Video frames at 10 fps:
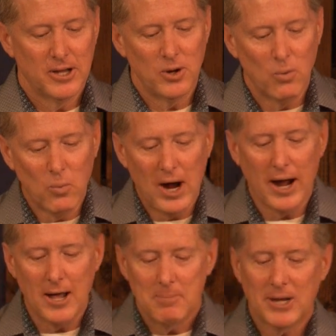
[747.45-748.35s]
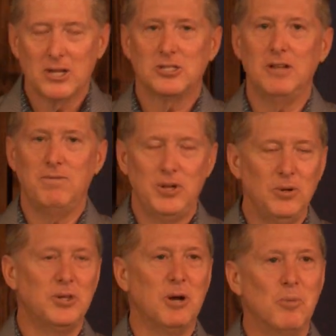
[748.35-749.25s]
You know, why? Because they
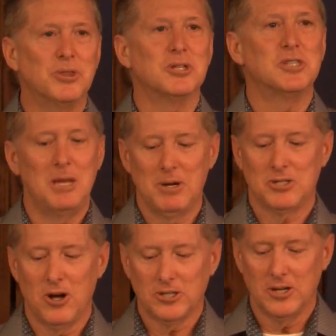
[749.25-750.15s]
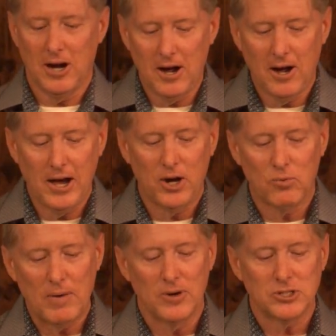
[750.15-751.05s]
viewed them with the same exalted awe
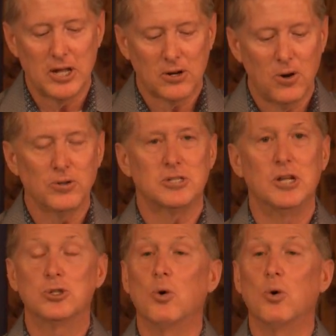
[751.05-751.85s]
and reverence that cults did.